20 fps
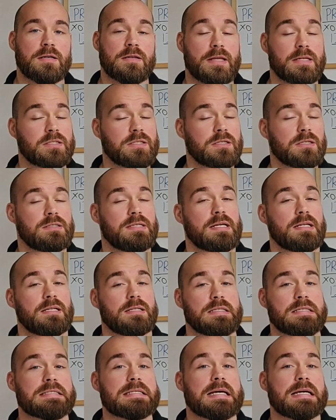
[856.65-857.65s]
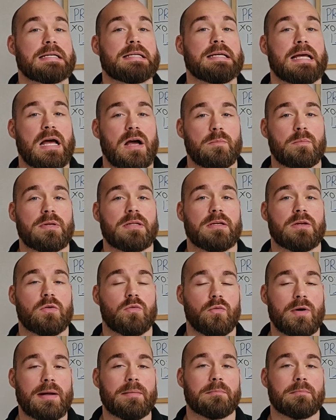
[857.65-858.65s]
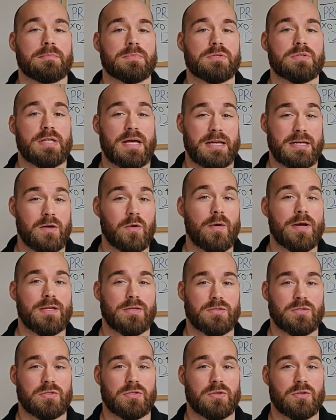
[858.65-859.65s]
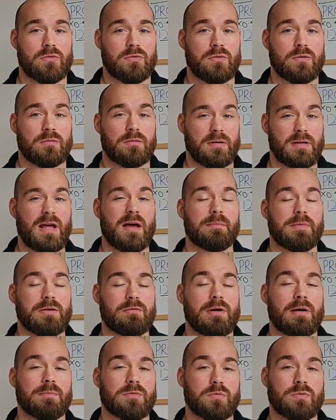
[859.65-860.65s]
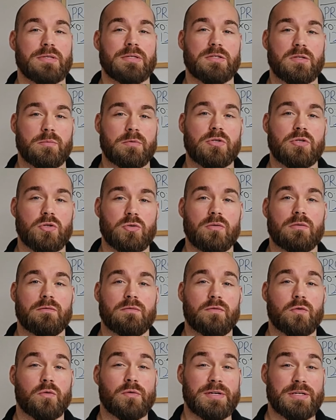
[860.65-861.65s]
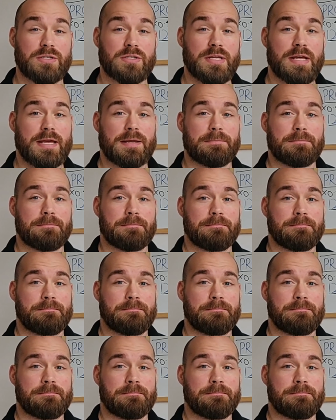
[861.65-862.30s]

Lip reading: that's going to tell us exactly how many grams that equates to and how many grams we need to be shooting for each day.